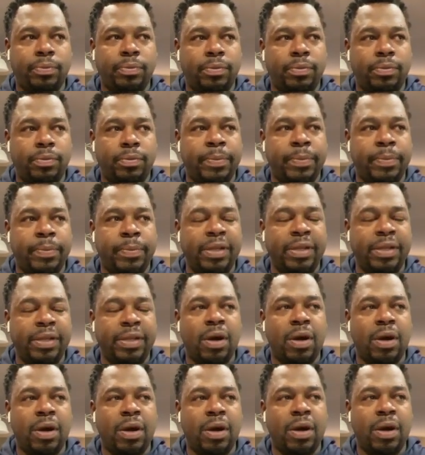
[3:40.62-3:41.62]
I mean, it's
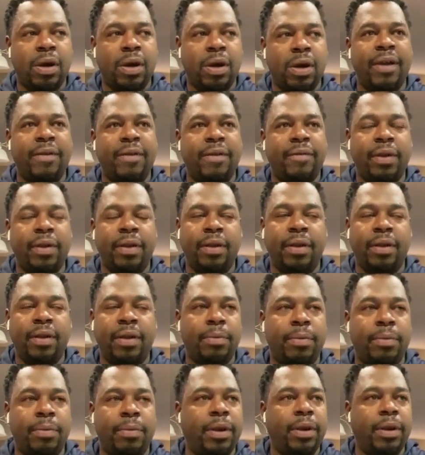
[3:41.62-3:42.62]
hard. I'll have
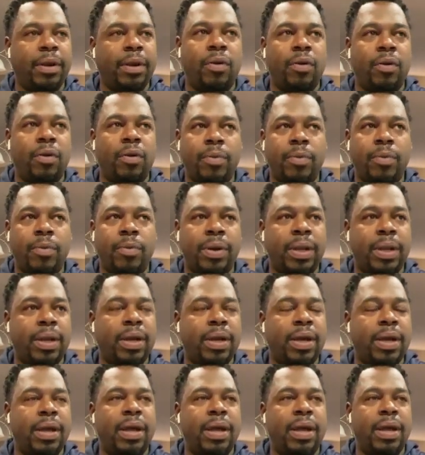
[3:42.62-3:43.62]
it'll be normal, and
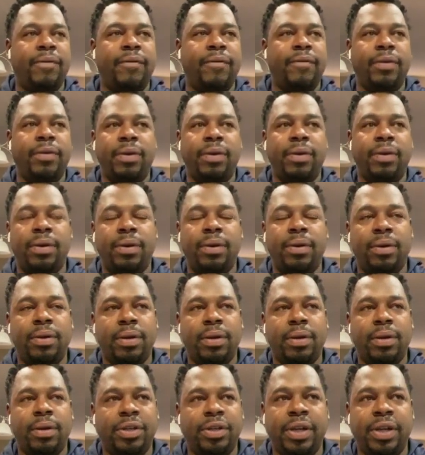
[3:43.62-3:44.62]
then I have a,
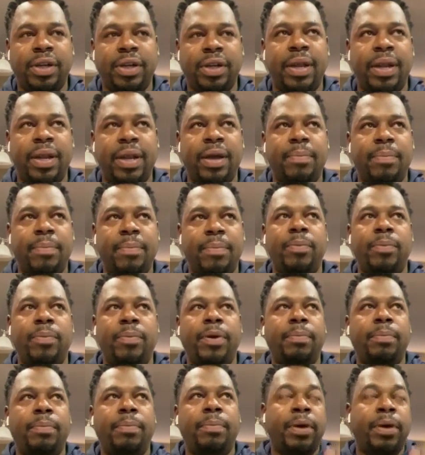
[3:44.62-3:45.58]
a shutdown moment.